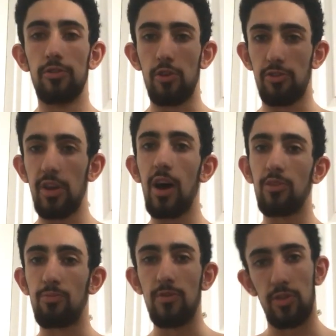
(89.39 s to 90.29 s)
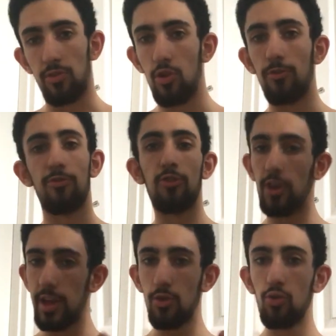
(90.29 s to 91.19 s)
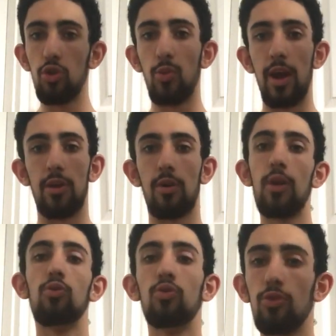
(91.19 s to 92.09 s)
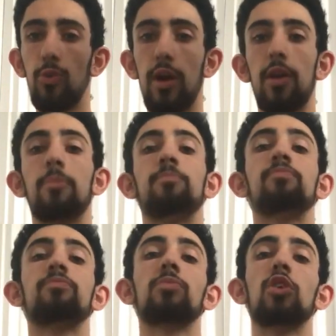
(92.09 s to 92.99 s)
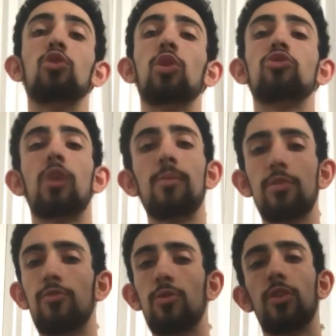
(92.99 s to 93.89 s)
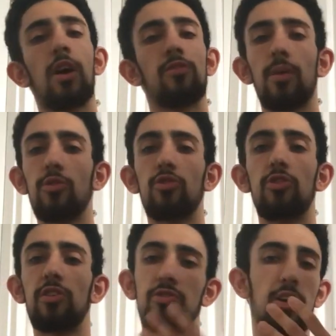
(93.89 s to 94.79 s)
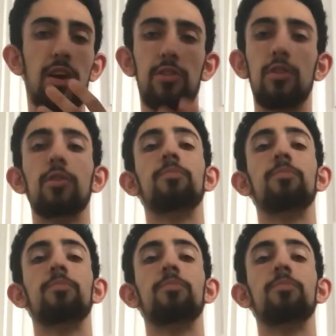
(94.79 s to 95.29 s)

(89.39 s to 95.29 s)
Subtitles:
So you see how I breathe in fully all the way, right? All the way. You want to try and breathe through your diaphragm to your chest to your head.